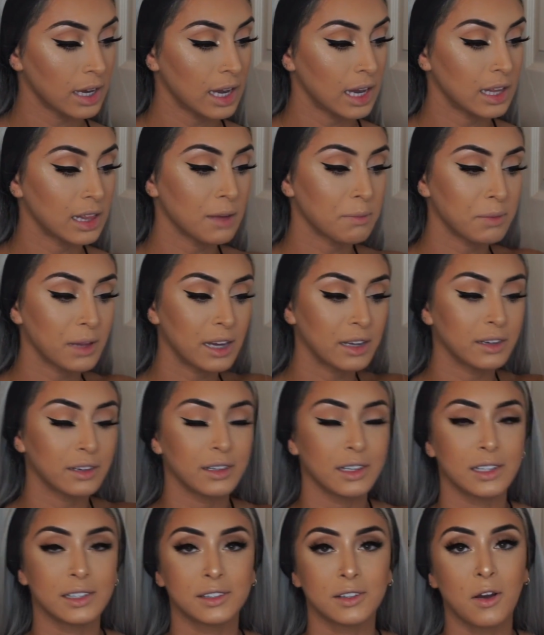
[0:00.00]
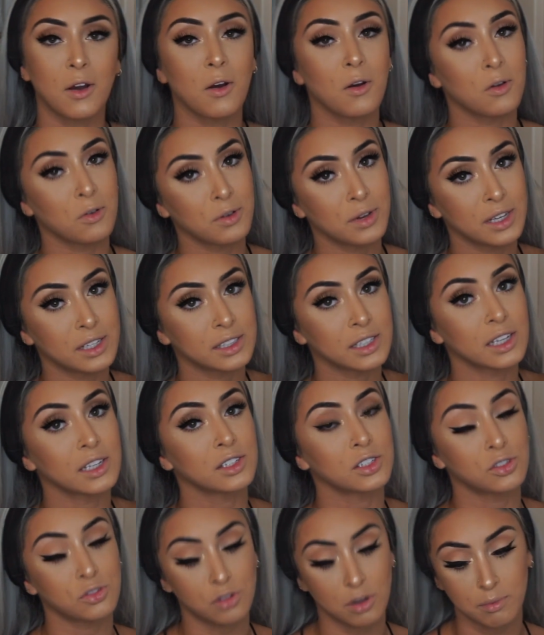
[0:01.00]
And lip liner is always
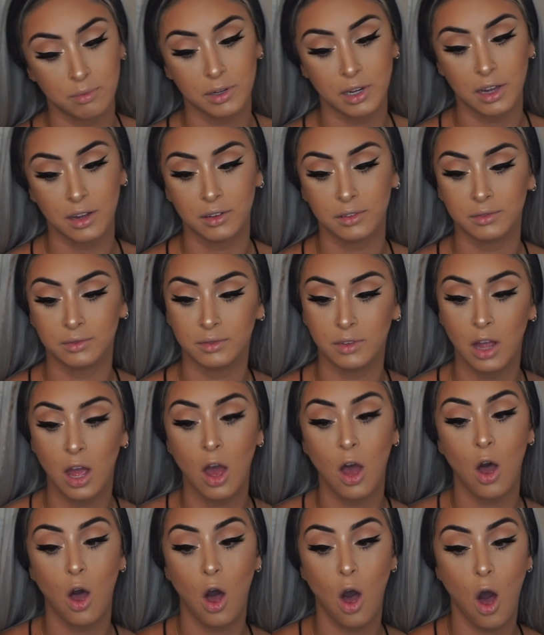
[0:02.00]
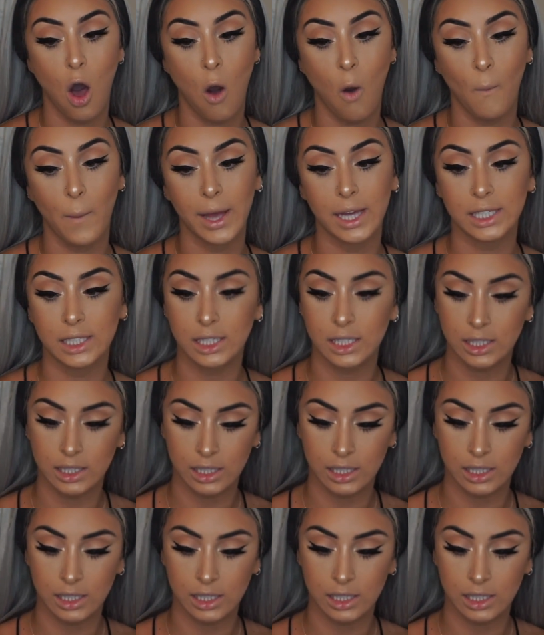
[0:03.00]
stripped down, always.